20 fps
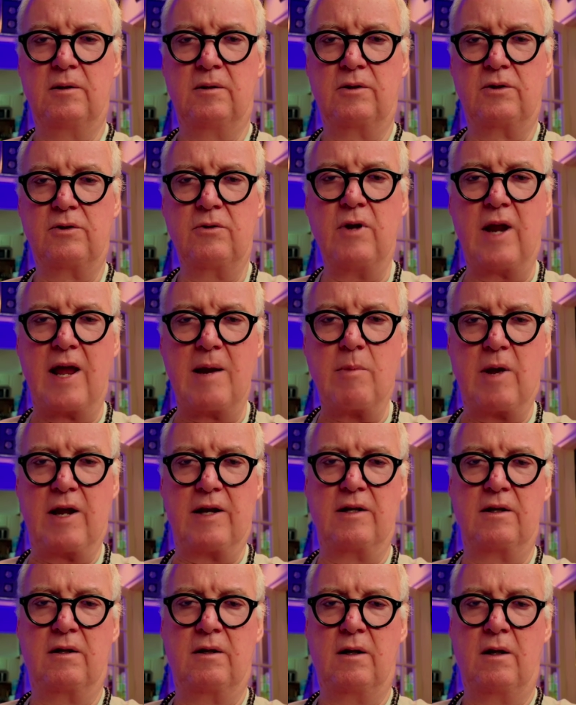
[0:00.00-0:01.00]
you name
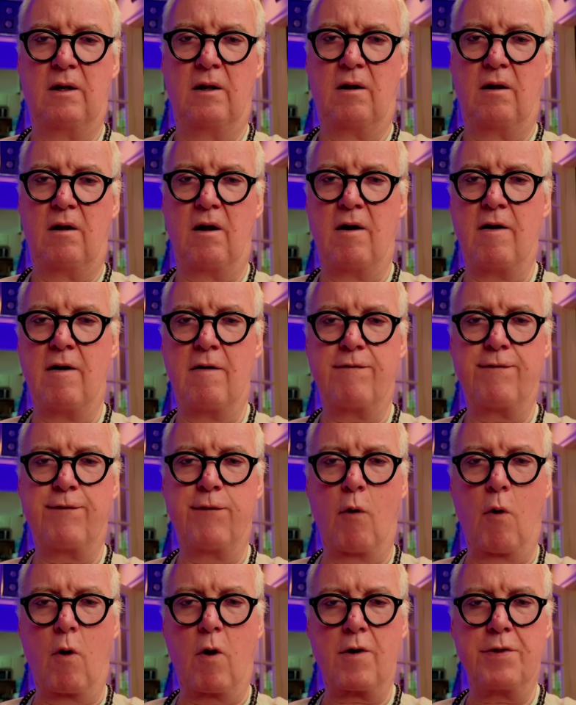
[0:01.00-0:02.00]
it,
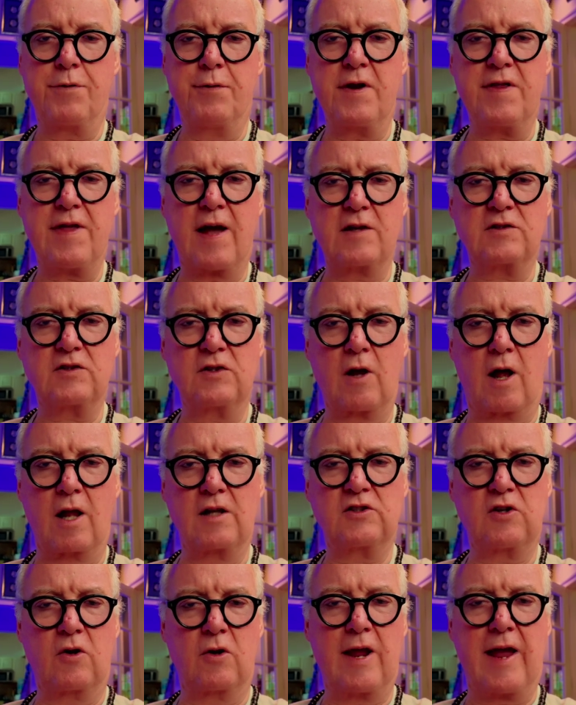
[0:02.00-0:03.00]
for
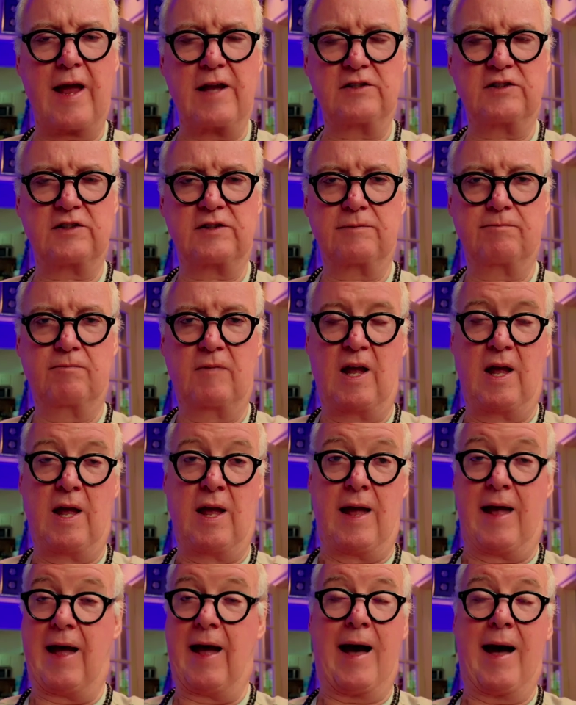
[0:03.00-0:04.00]
$3,000 or less.
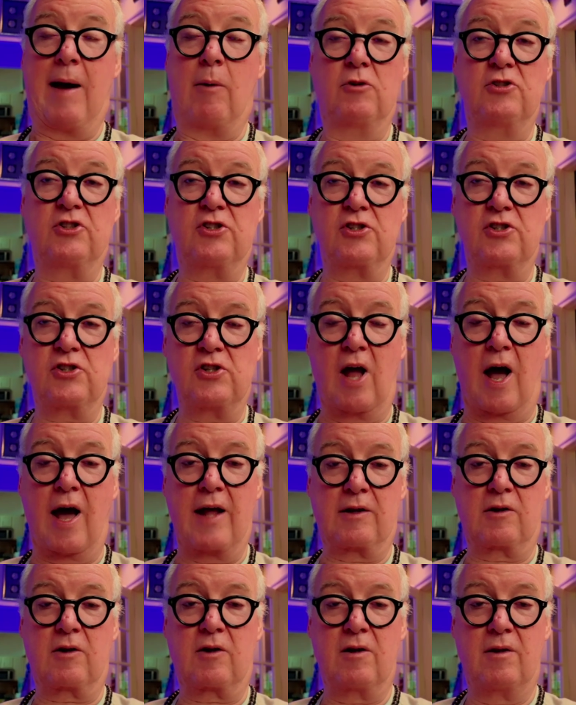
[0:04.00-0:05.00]
I was just
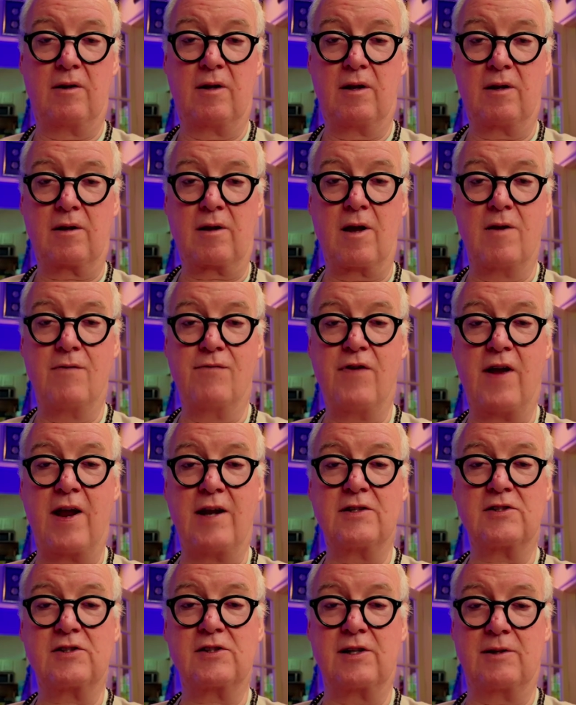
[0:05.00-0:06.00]
not
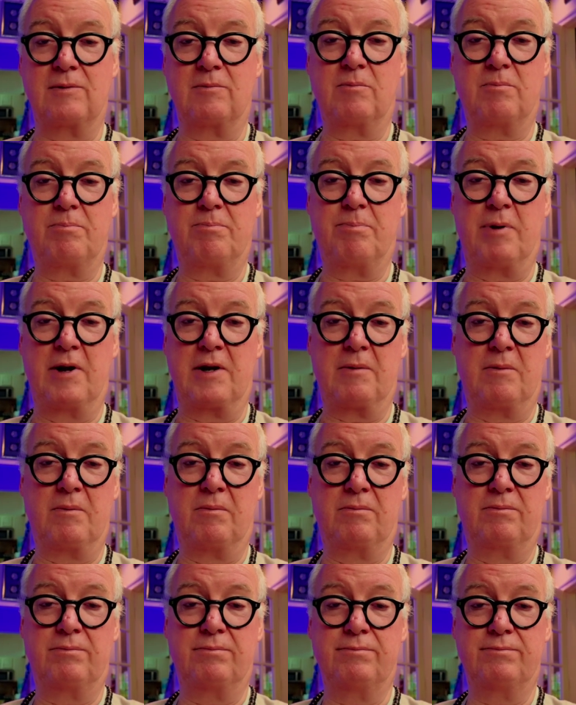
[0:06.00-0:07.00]
convinced, but
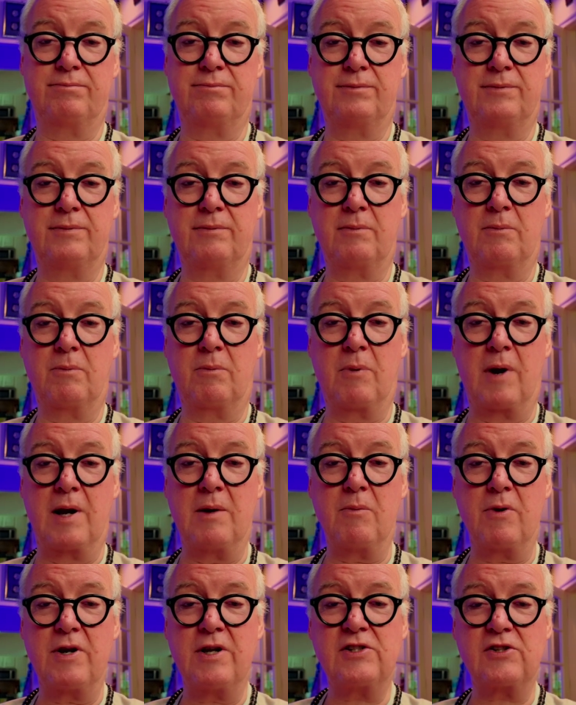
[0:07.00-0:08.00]

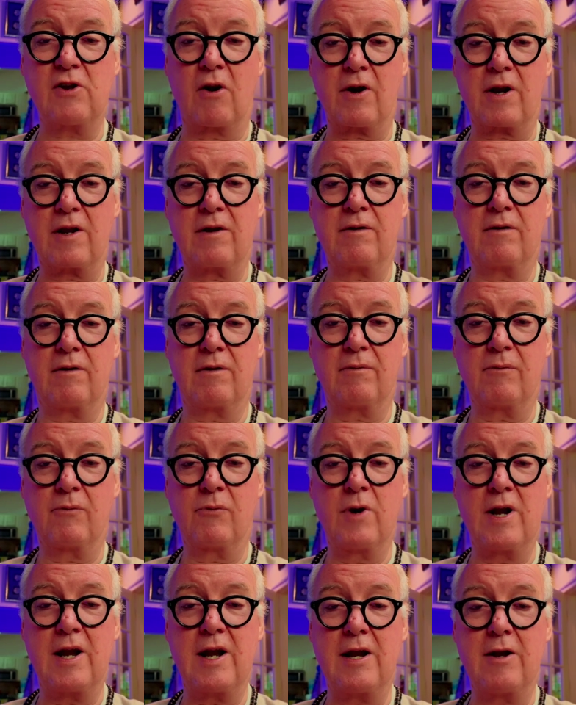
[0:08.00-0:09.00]
when we started
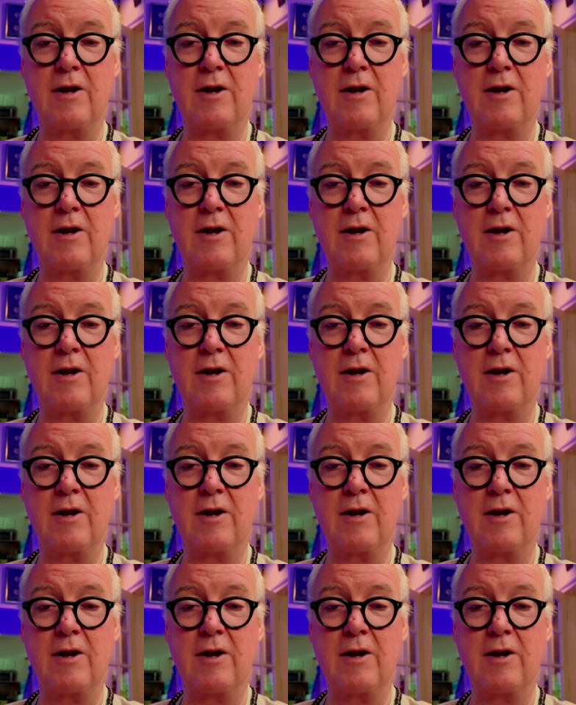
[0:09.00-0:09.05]
really